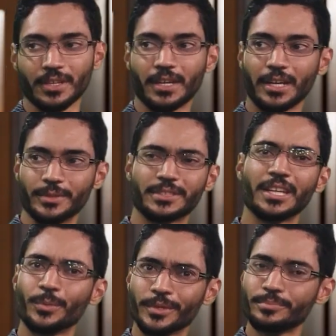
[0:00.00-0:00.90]
I would
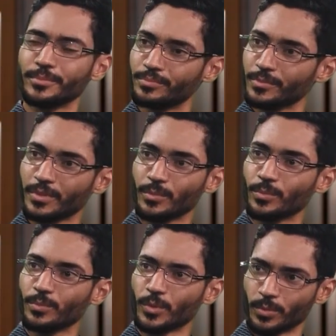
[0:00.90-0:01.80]
say, "Well,
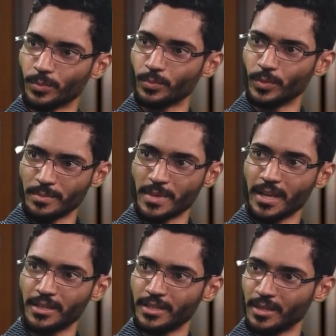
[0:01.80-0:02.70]
were we
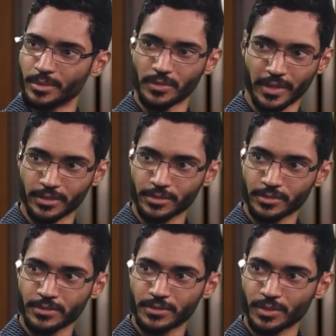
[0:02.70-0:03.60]
made in the image of
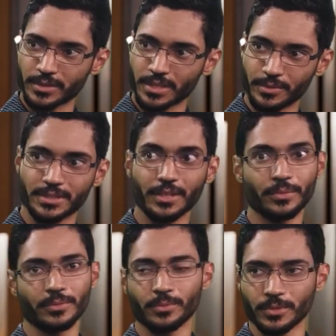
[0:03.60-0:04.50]
angels?" To which they would say,
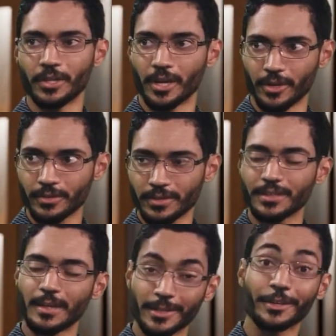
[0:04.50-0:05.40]
"No,"
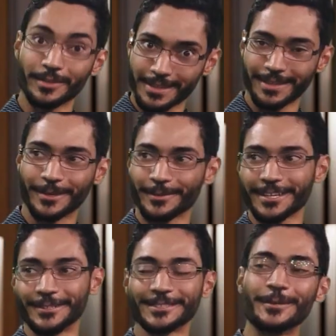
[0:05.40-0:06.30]
and I'm like, "Okay, there we
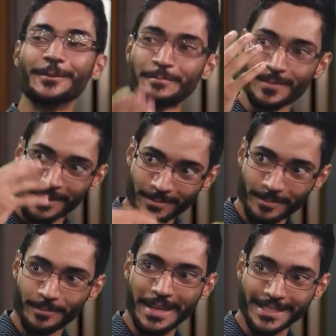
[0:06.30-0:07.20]
go." So
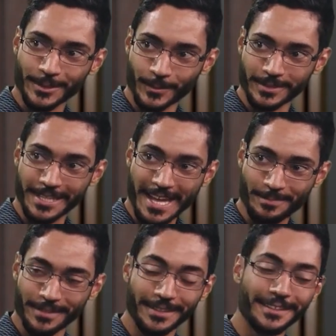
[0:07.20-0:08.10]
back to what's
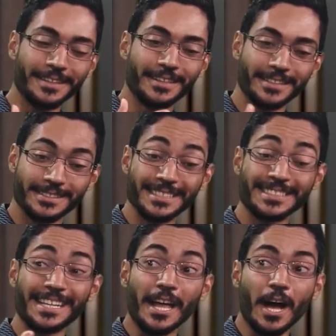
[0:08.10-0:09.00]
happening, mm -hmm. it mm-hmm. says,
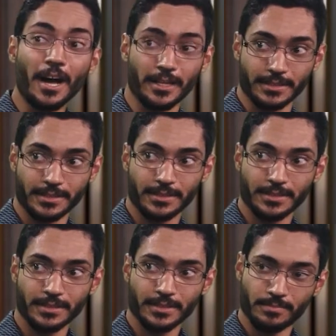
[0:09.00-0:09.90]
"Let us
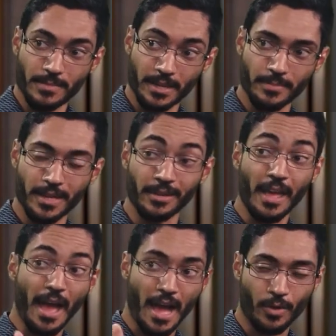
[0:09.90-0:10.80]
make man in
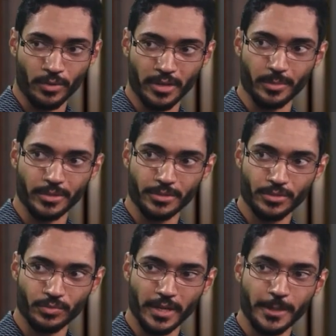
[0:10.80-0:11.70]
our image,
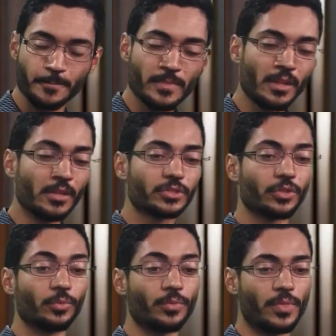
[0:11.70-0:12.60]
right? Okay.
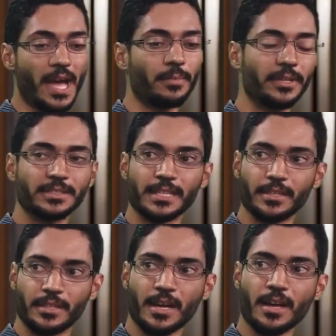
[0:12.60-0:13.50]
So that means
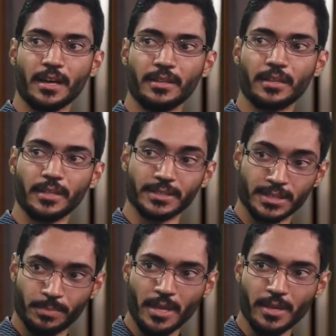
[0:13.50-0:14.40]
that God is
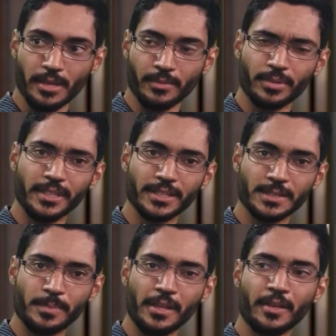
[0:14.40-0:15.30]
speaking, but he is
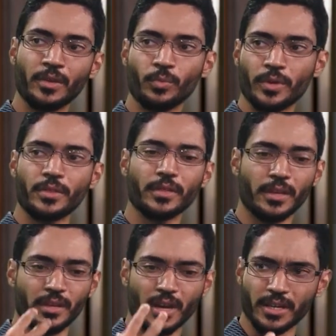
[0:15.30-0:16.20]
speaking with
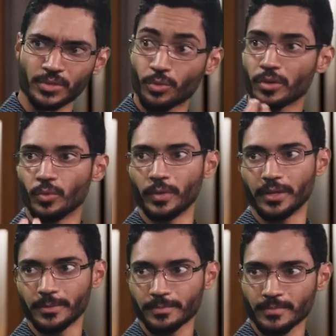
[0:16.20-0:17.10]
an us or a
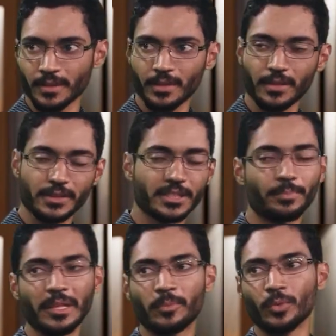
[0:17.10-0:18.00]
we. Mm-hmm.
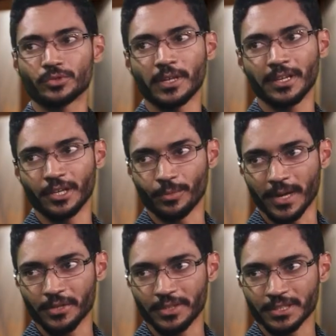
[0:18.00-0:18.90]
Some people would try to get
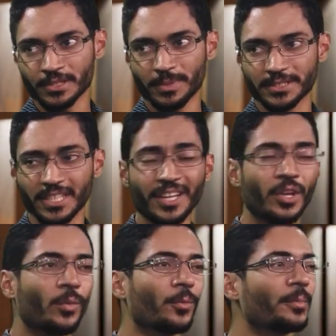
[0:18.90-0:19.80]
around this by saying,
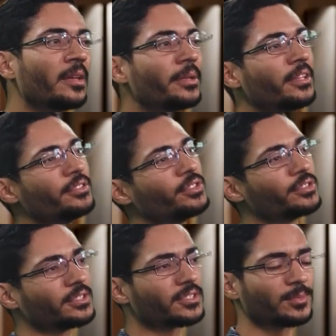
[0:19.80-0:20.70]
mm-hmm. well, maybe he's
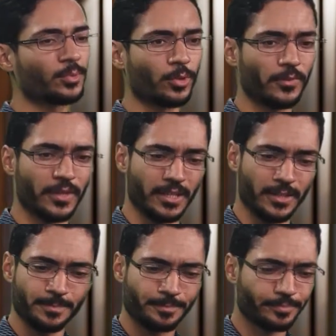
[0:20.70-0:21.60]
using some sort of a